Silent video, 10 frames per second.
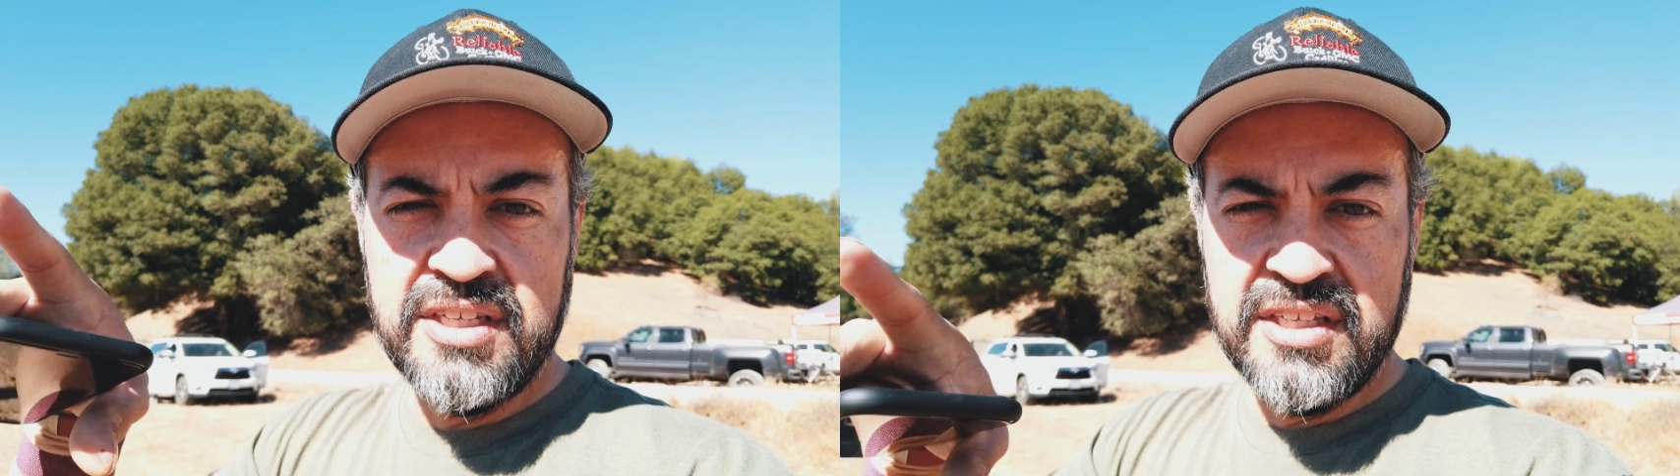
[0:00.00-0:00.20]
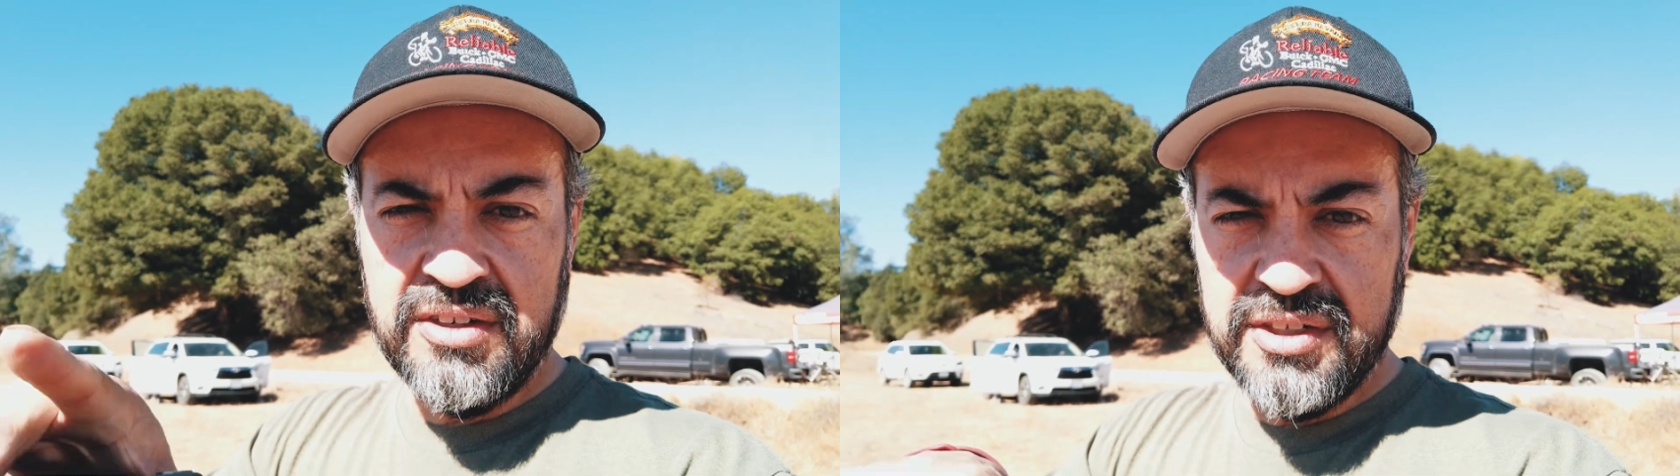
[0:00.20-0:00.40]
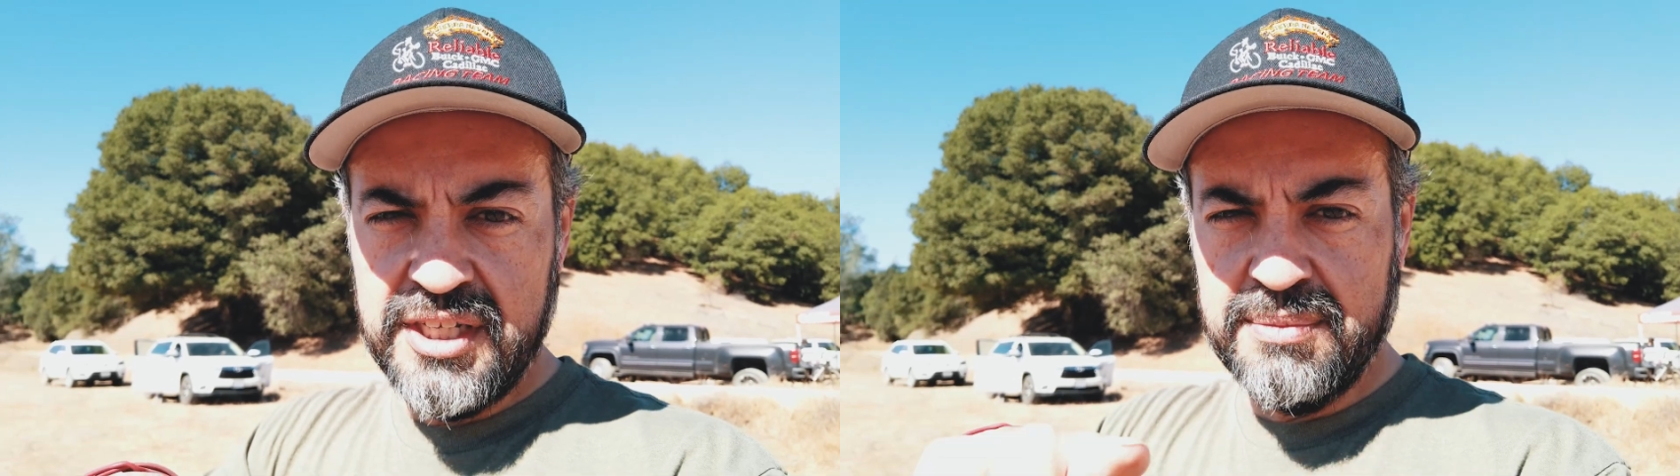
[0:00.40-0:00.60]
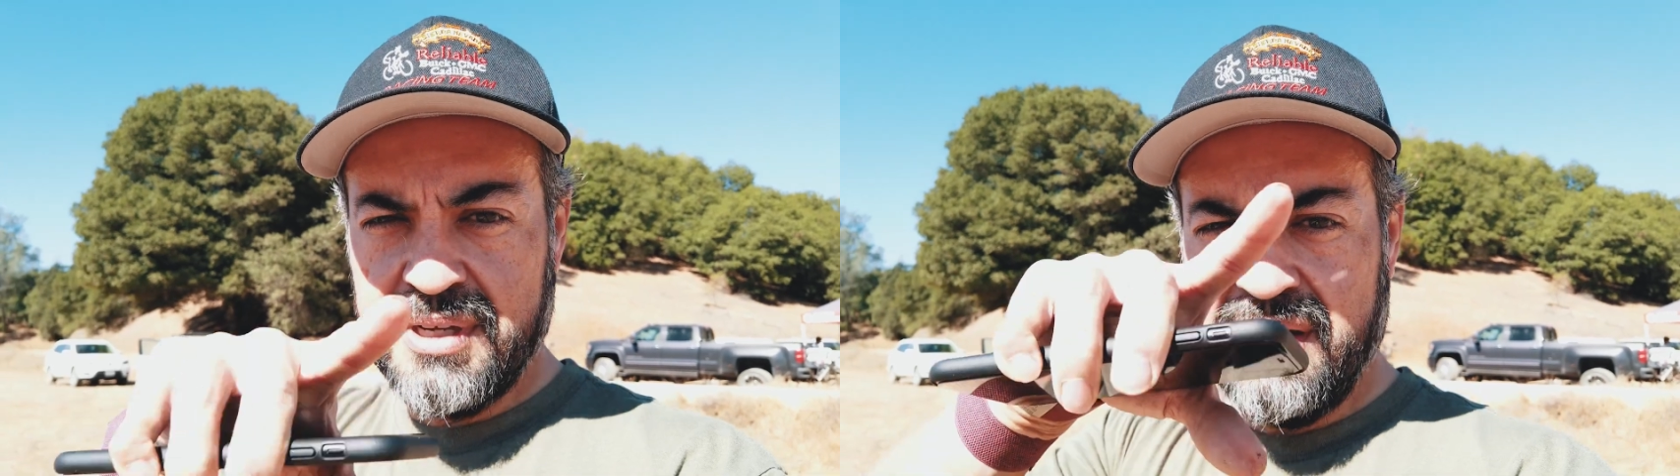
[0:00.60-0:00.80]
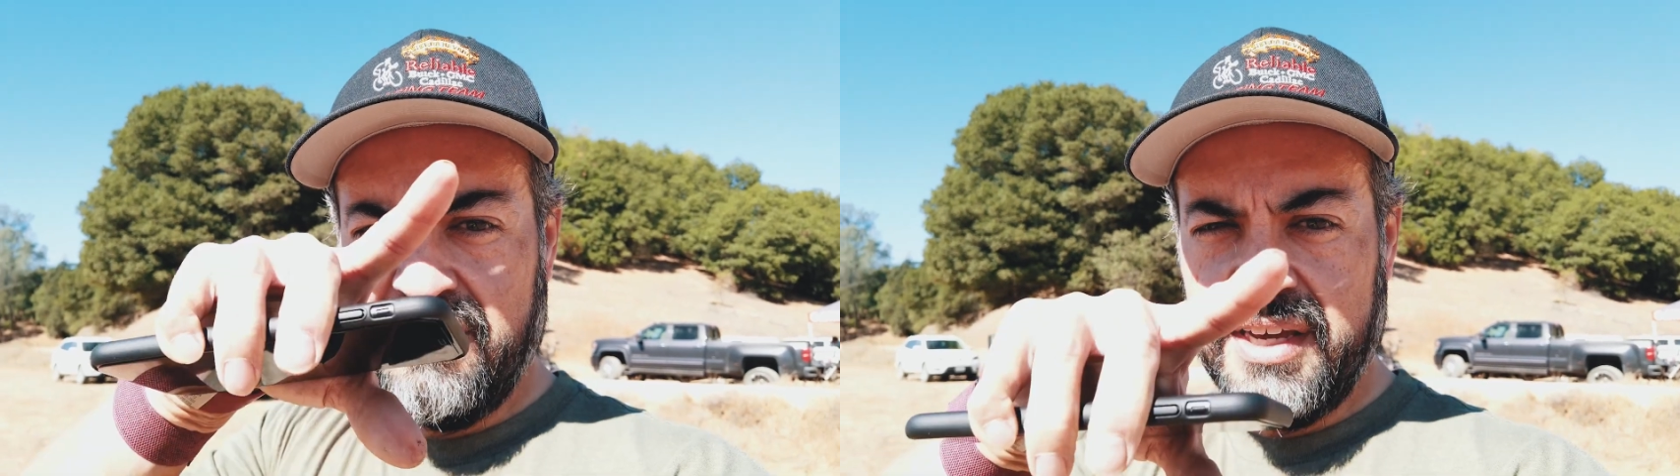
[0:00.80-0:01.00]
these little
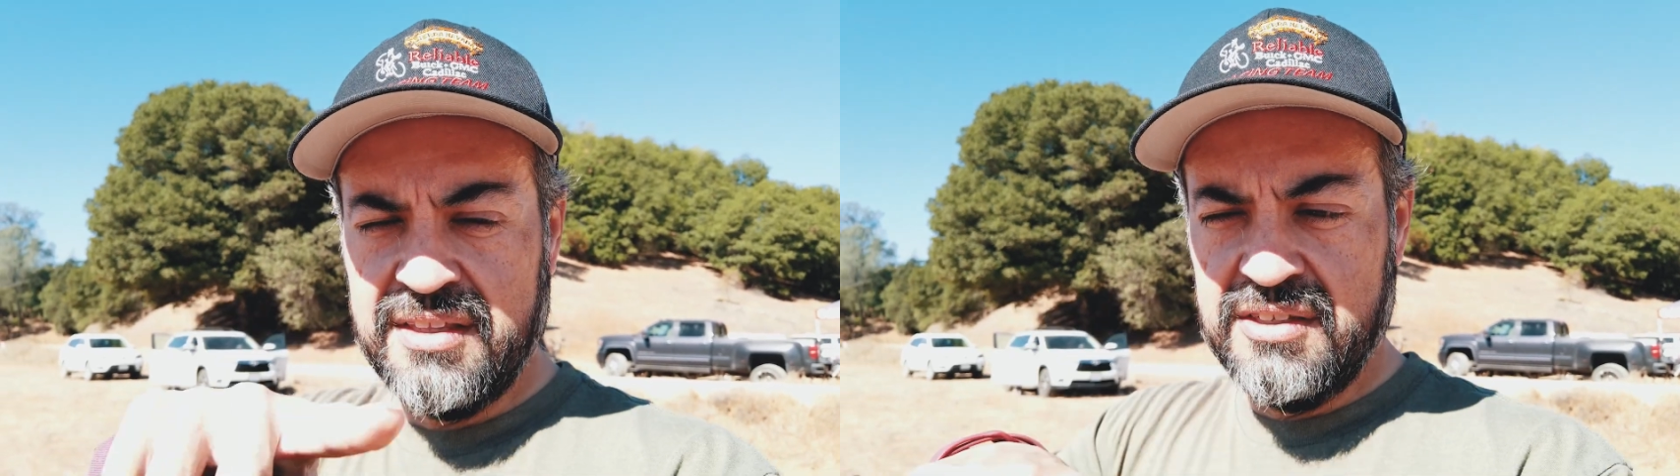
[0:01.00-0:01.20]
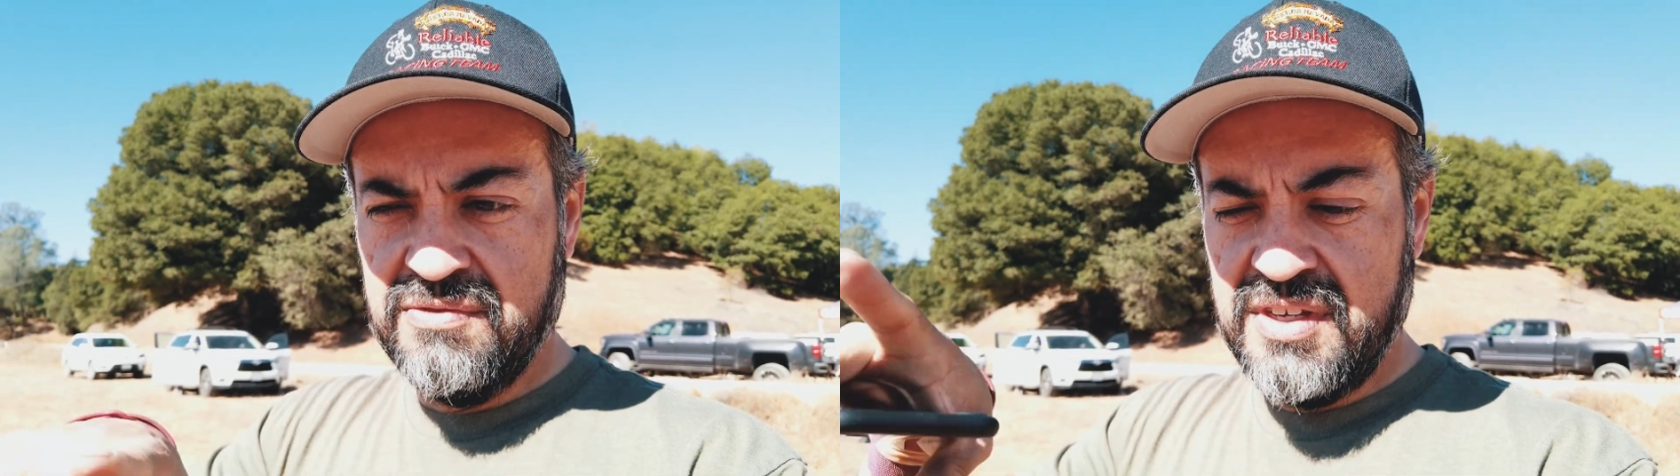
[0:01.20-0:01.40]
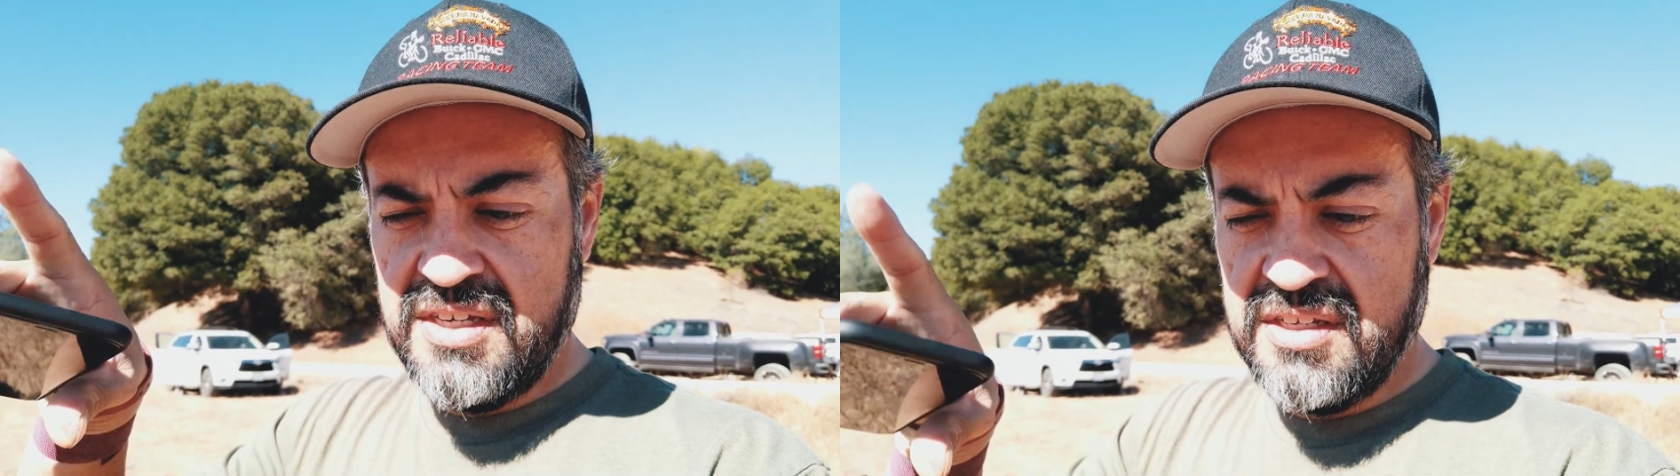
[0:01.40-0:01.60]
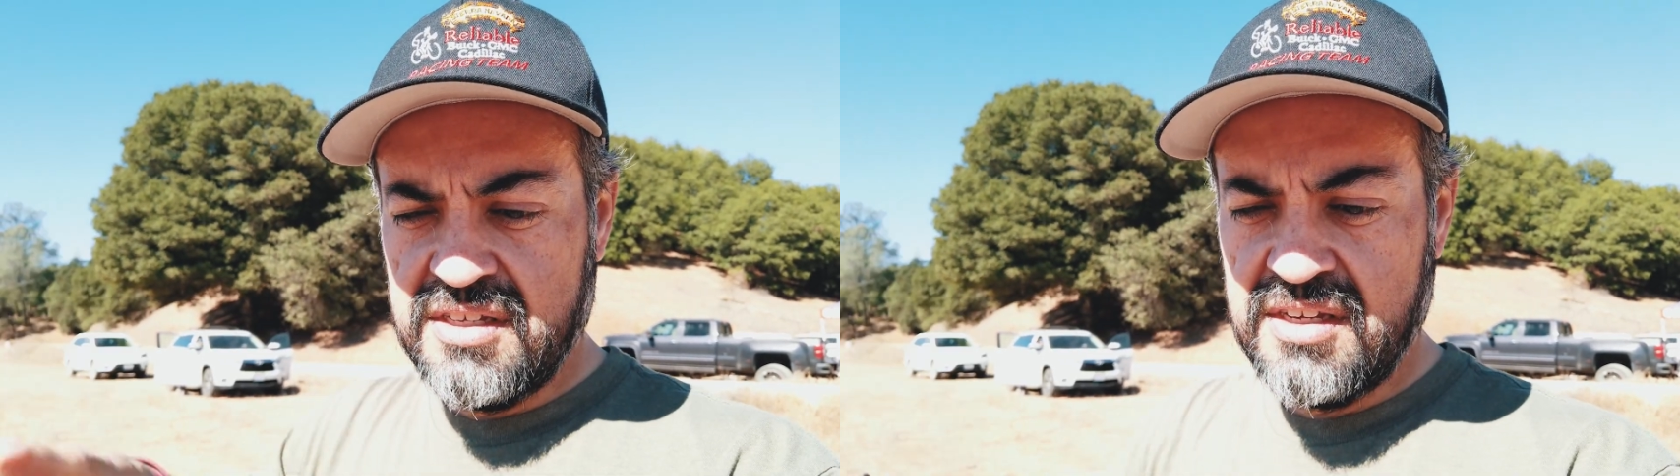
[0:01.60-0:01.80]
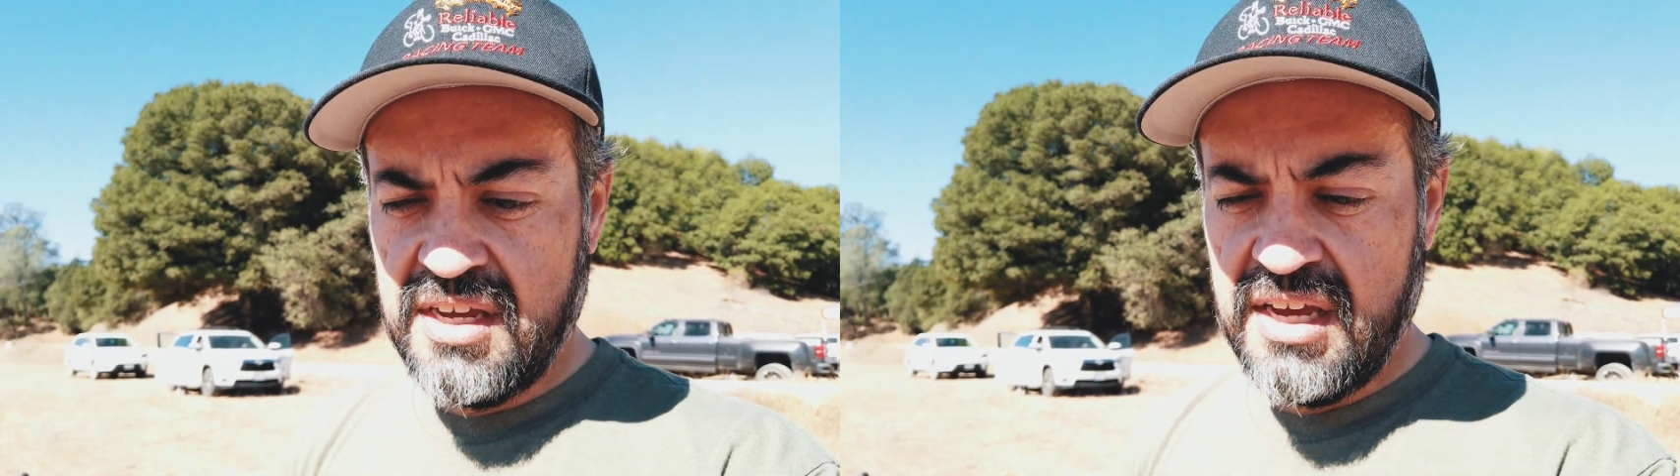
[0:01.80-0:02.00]
dips, kind of like these
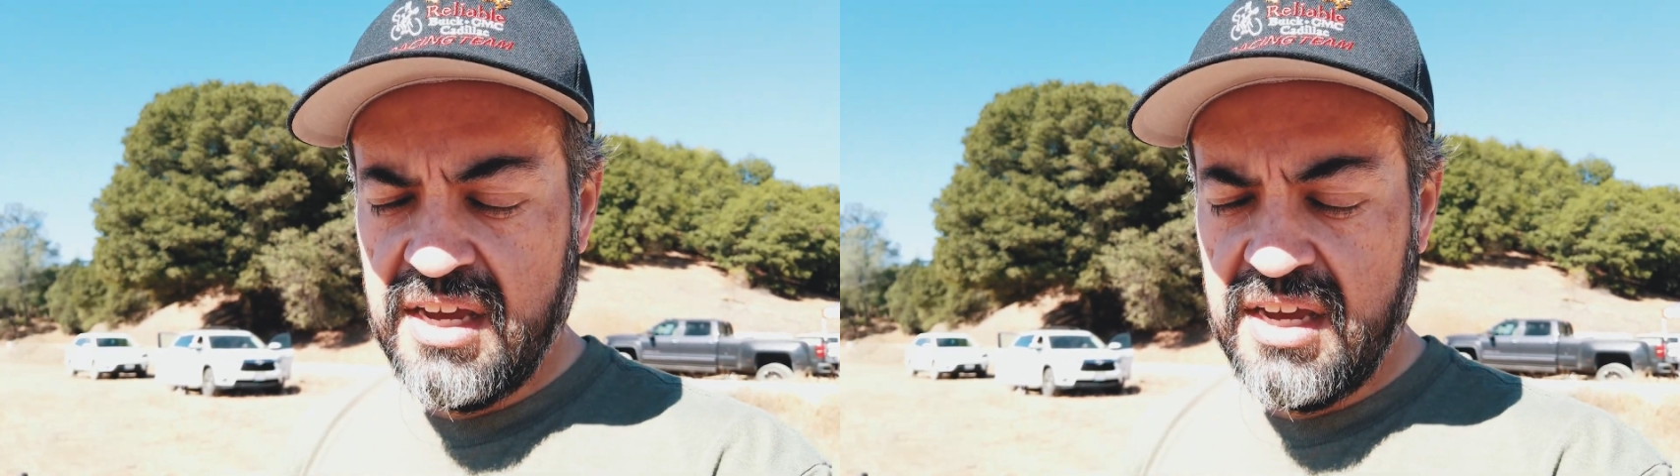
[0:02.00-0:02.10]
V's,